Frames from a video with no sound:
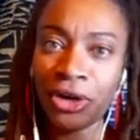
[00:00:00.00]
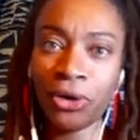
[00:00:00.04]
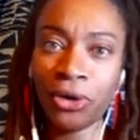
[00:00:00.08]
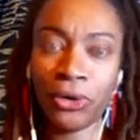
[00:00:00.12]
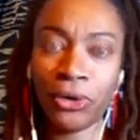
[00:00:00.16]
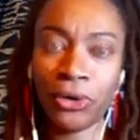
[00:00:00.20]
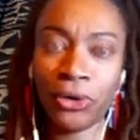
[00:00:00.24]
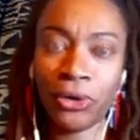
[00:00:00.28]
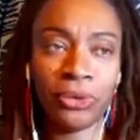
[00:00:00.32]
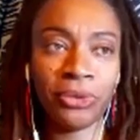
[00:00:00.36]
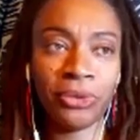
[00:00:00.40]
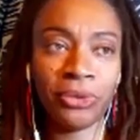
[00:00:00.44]

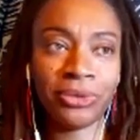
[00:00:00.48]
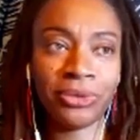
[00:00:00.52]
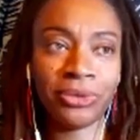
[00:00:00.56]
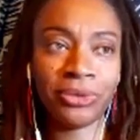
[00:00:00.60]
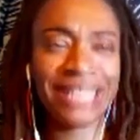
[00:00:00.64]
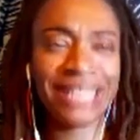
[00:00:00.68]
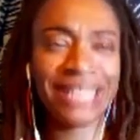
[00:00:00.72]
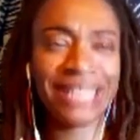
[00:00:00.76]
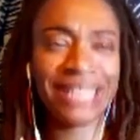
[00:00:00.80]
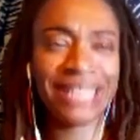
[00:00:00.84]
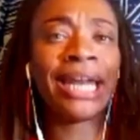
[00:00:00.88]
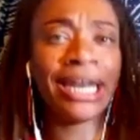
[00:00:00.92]
who I
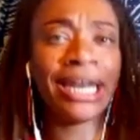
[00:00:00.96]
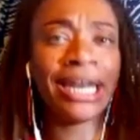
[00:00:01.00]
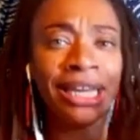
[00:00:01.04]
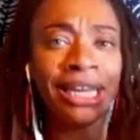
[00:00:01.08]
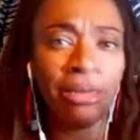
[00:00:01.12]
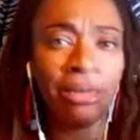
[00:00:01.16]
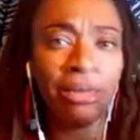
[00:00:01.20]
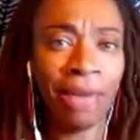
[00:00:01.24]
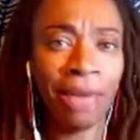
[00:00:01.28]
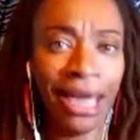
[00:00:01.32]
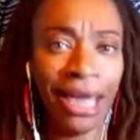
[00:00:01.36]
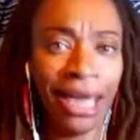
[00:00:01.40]
said, I need
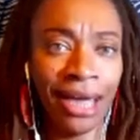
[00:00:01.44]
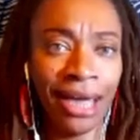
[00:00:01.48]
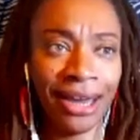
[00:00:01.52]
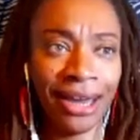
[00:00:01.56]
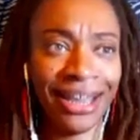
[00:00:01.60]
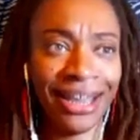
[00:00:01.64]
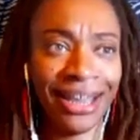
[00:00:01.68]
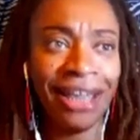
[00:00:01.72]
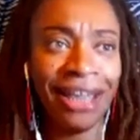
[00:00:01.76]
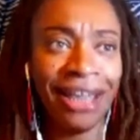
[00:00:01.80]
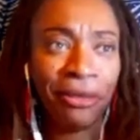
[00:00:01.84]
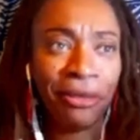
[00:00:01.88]
a
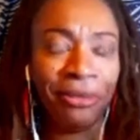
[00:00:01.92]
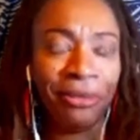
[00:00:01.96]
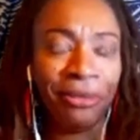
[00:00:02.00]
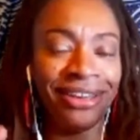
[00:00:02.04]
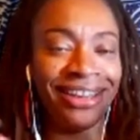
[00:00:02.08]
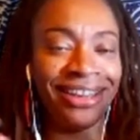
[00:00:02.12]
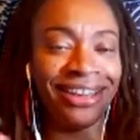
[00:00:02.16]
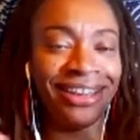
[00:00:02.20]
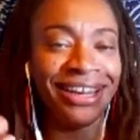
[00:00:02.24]
band, help me.